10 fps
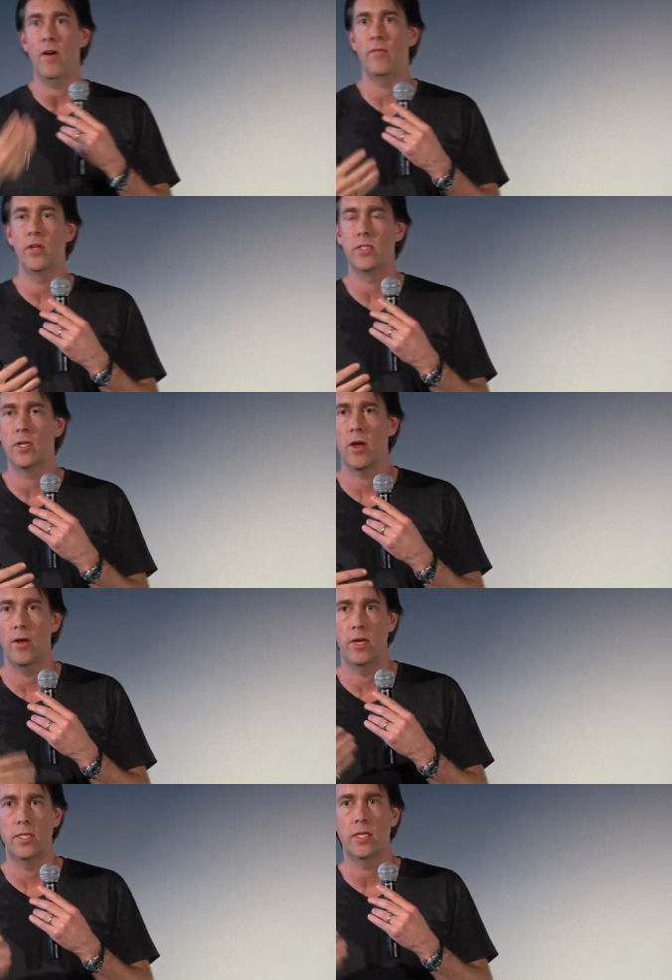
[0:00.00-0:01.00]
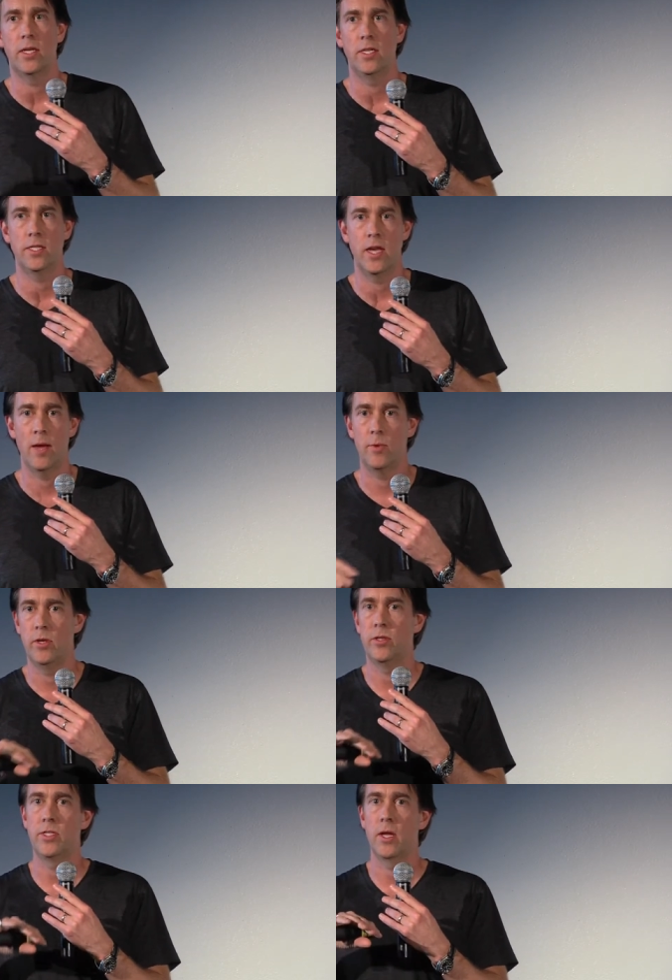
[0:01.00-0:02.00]
five years ago, and less and less now, were
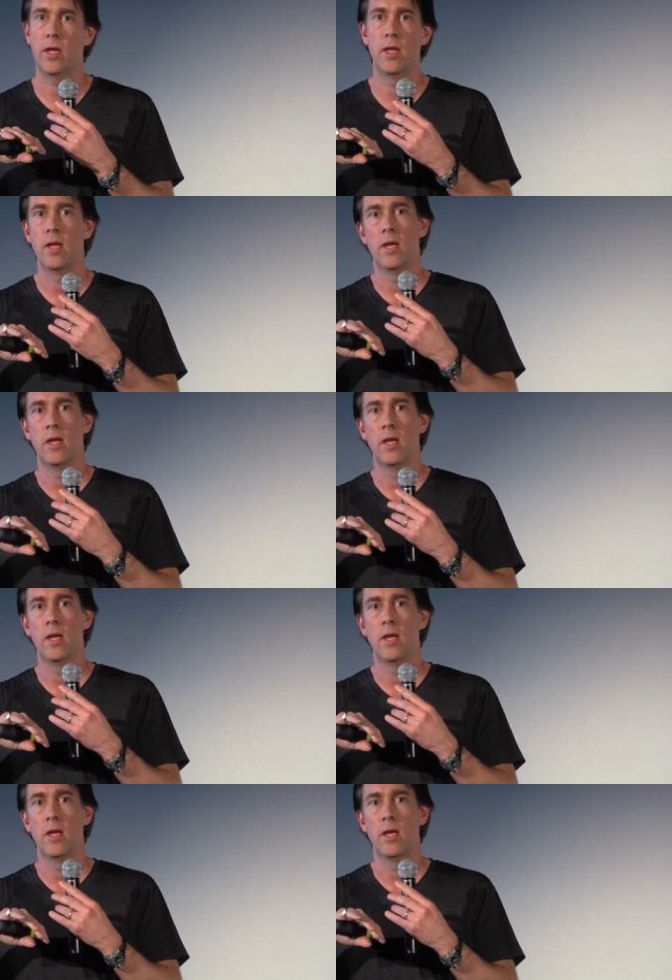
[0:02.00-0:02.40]
using